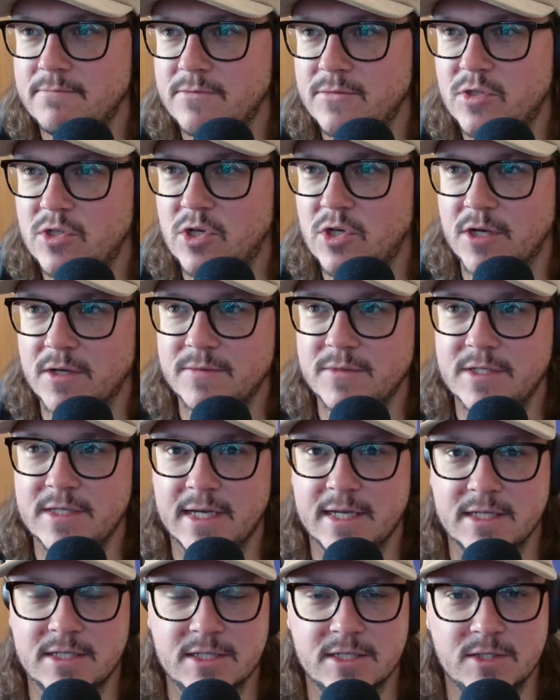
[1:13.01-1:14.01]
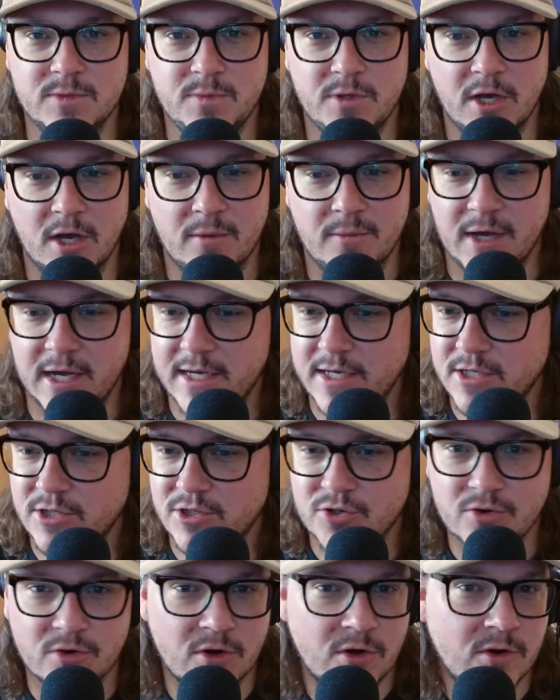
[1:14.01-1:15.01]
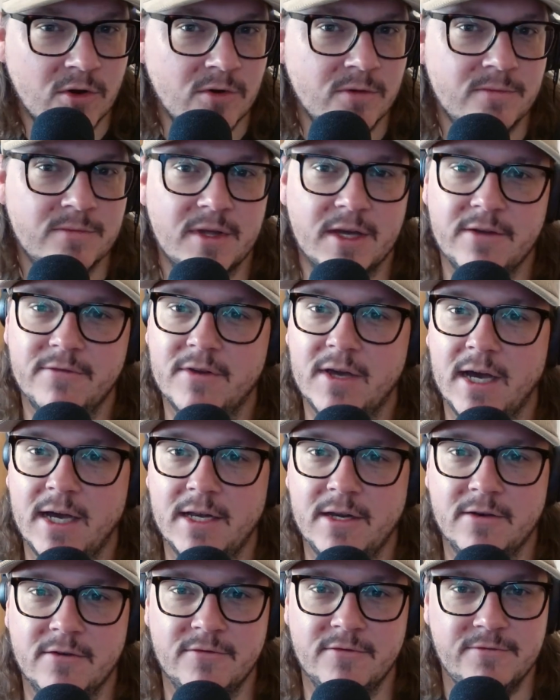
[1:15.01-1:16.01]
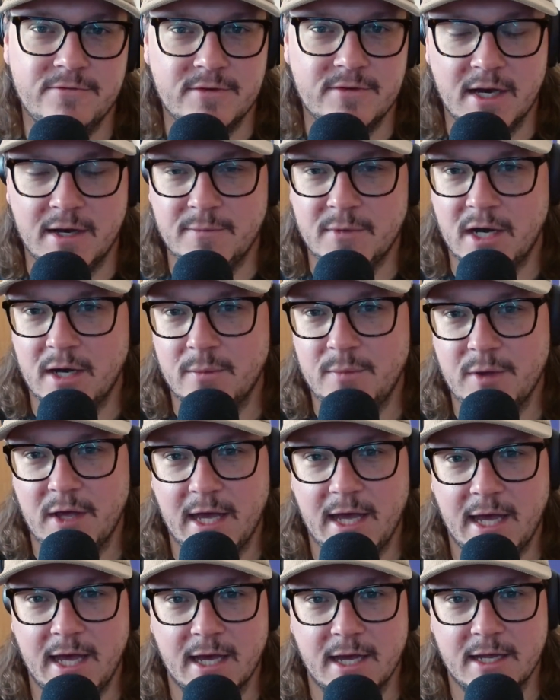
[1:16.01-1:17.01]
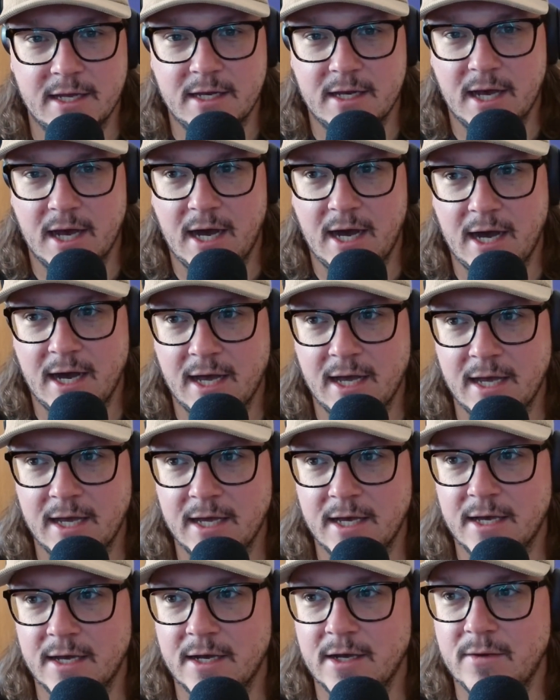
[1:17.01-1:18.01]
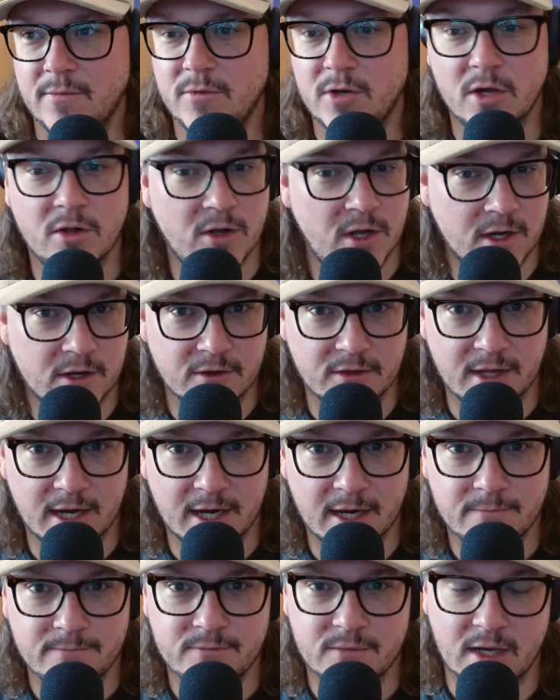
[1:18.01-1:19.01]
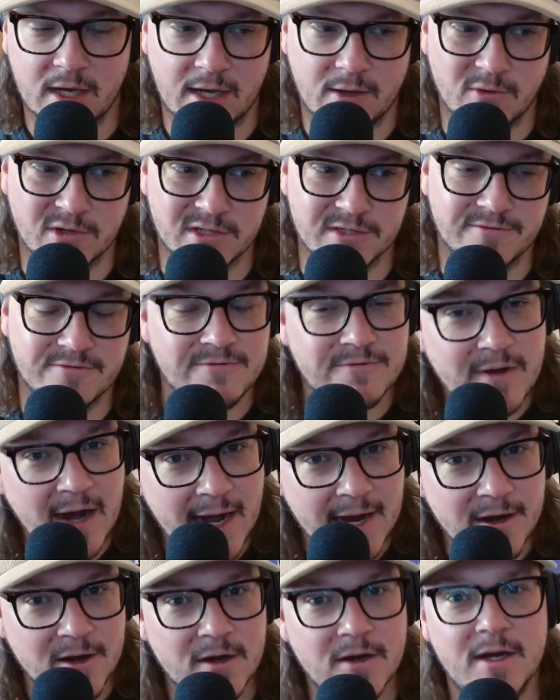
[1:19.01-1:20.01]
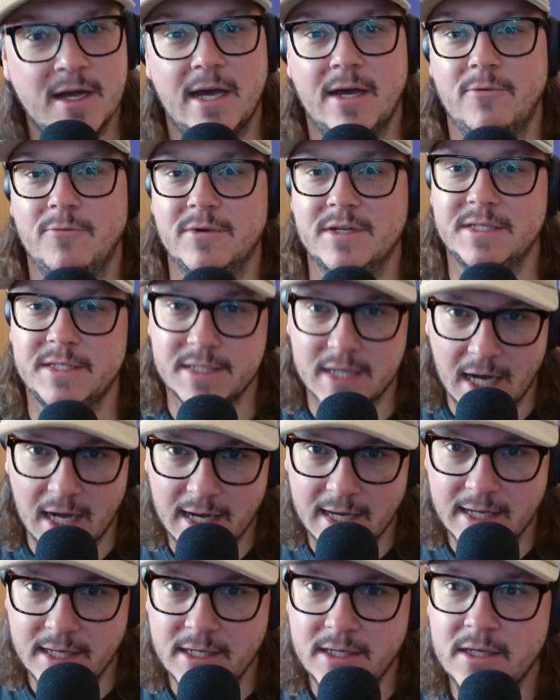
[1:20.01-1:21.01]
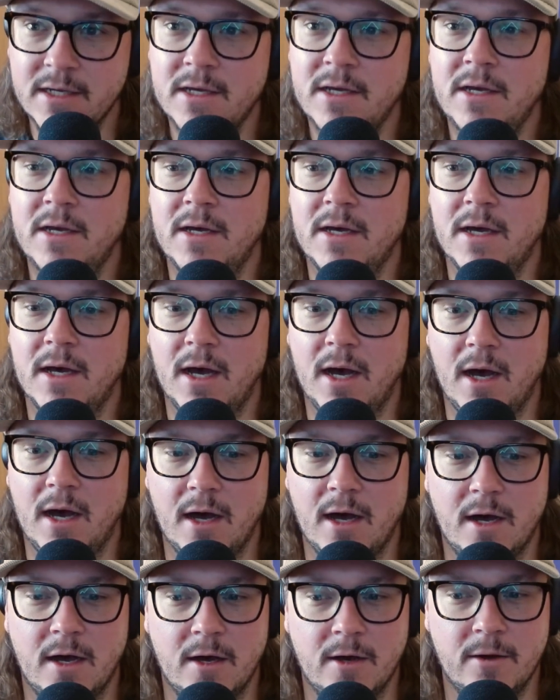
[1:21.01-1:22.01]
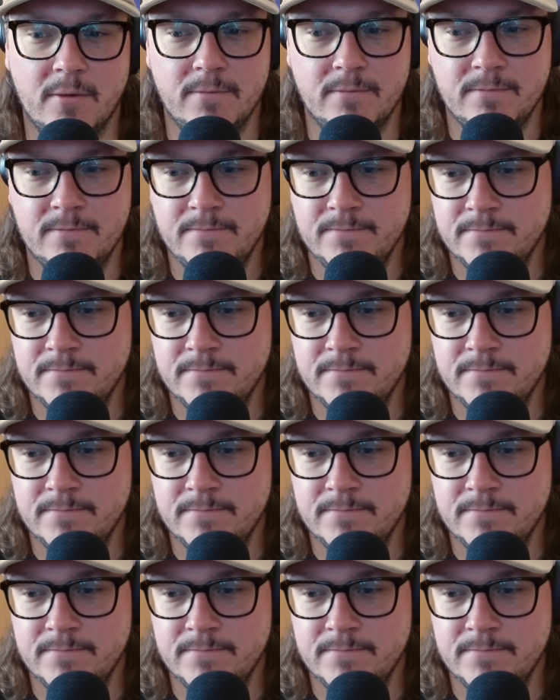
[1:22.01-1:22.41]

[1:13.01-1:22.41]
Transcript: Circumstances beyond my control have kind of come up, and I am no longer there. I wasn't fired. I resigned, um,